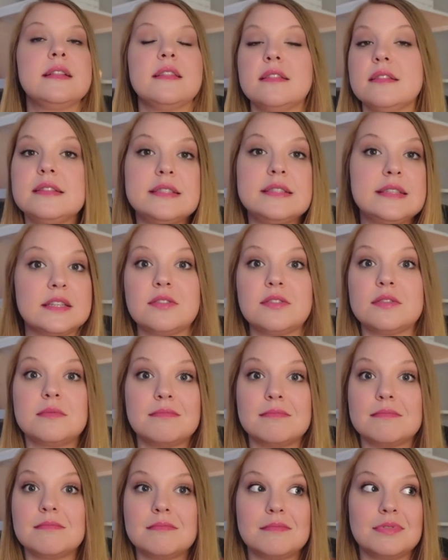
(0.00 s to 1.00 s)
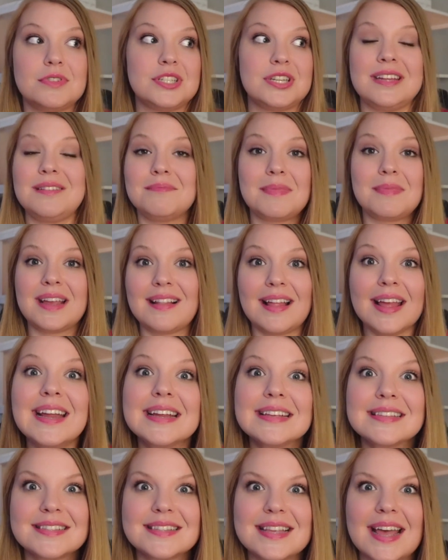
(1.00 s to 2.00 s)
just shit my
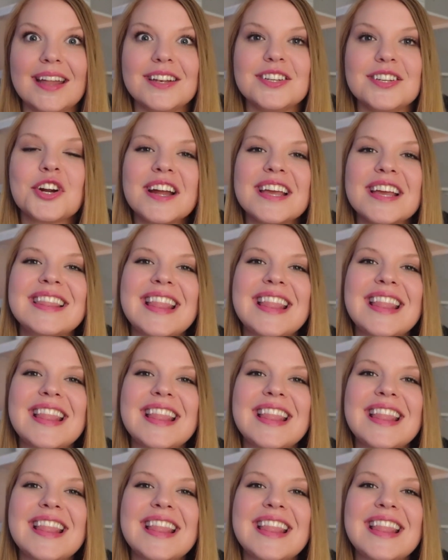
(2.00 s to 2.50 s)
clients said during